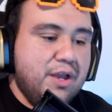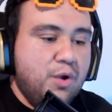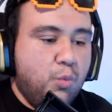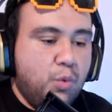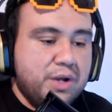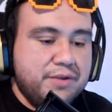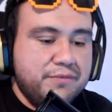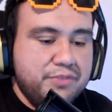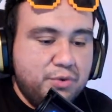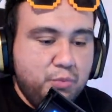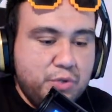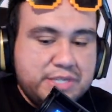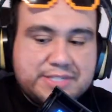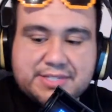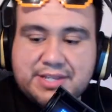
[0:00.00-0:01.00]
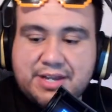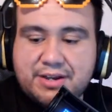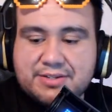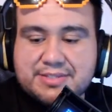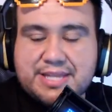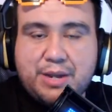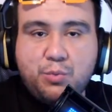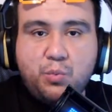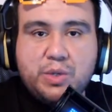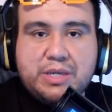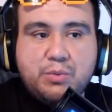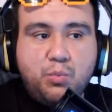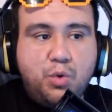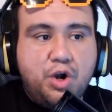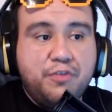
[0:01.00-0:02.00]
one of the restocks that we
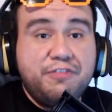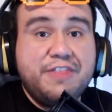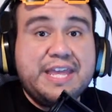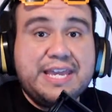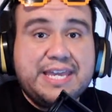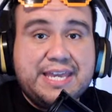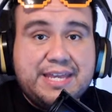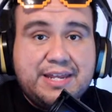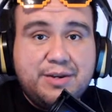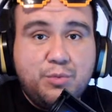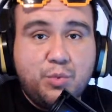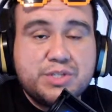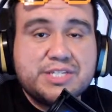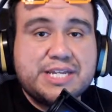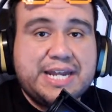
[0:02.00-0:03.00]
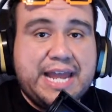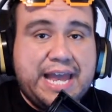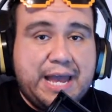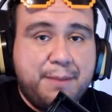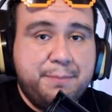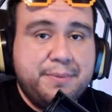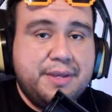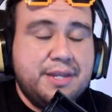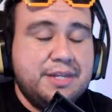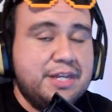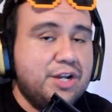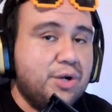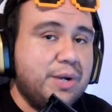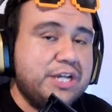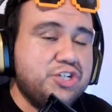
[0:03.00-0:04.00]
were thinking was gonna happen, you
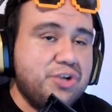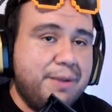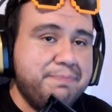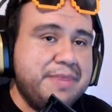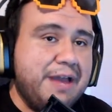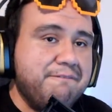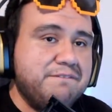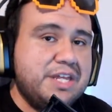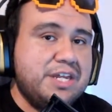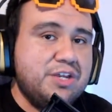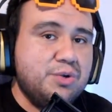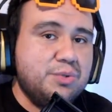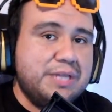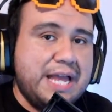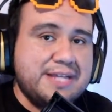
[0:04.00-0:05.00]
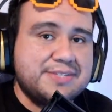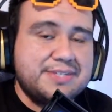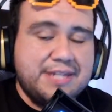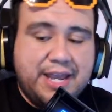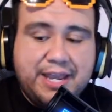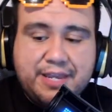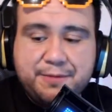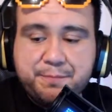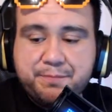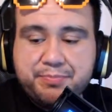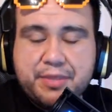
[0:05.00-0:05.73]
know, I dropped that video last night.